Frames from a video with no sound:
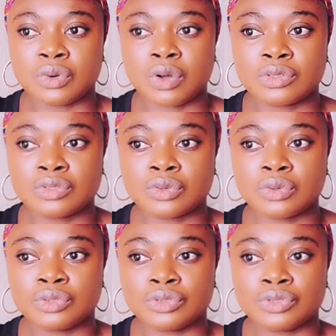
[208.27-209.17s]
to
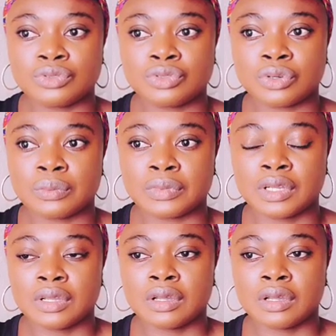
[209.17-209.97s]
also do some